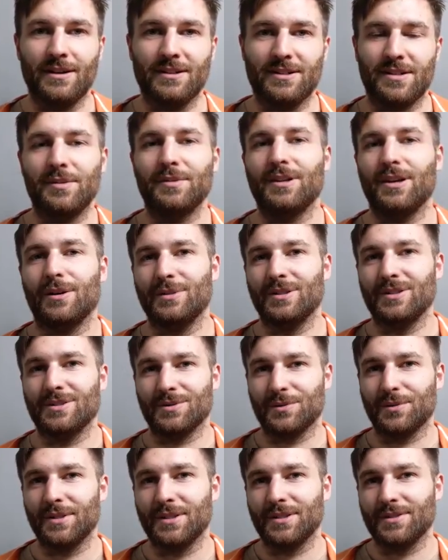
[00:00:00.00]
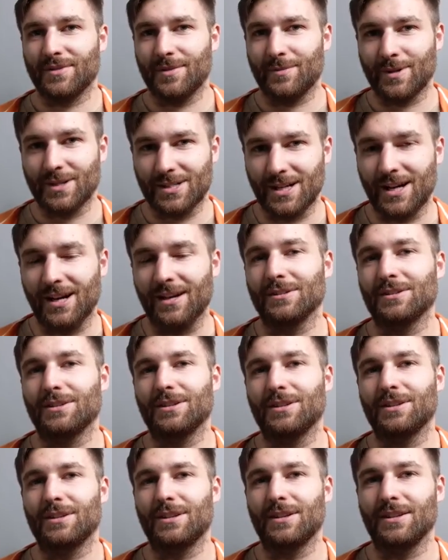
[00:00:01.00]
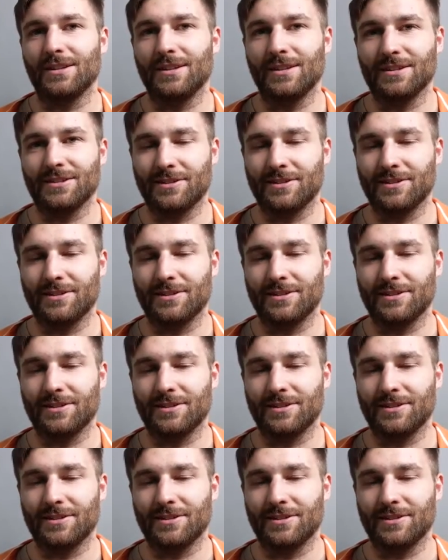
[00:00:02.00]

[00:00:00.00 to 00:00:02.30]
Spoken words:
she would tell me stories from her childhood and